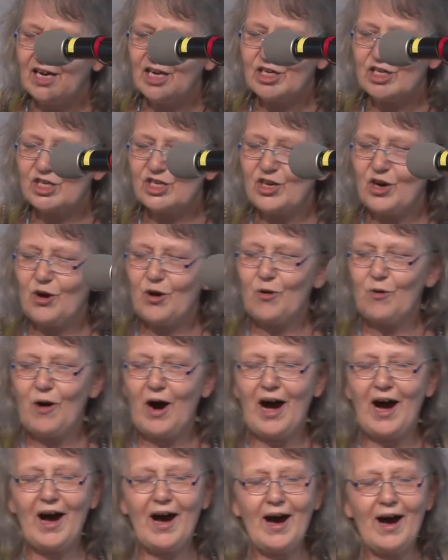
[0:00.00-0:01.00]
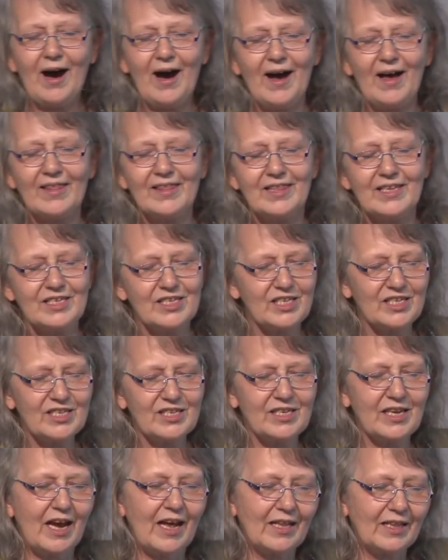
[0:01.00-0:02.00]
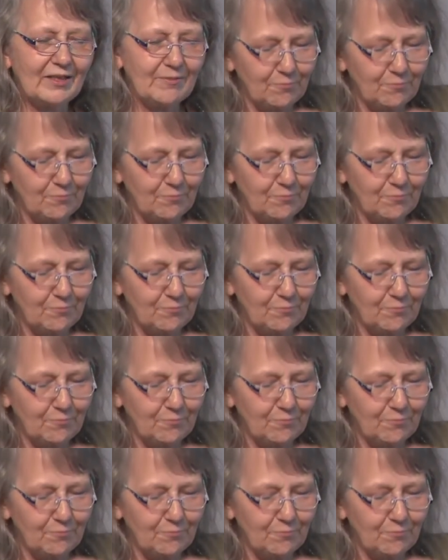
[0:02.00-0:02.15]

So uh, this is